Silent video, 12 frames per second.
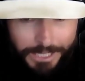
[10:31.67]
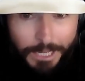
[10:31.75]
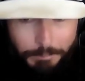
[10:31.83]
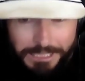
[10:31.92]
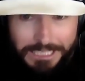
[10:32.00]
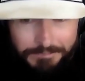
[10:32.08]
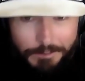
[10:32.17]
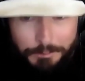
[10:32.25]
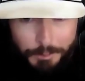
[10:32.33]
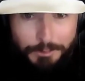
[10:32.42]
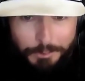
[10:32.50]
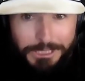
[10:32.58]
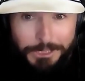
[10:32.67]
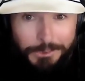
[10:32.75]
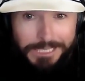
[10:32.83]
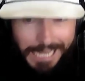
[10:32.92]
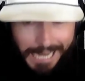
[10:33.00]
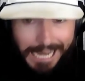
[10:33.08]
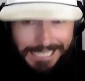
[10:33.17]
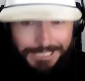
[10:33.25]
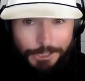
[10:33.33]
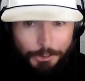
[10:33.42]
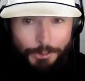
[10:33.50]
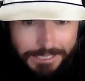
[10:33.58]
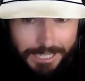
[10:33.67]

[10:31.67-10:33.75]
I believe I'm supposed to be doing, I can do.